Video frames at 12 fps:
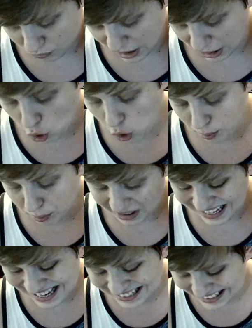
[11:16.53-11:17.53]
corporate
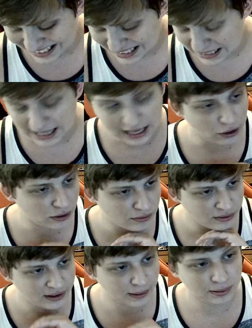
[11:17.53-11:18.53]
entity. They
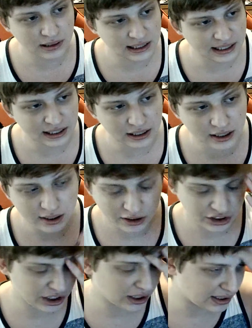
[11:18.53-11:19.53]
completely
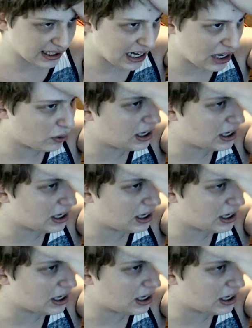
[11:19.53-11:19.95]
shut down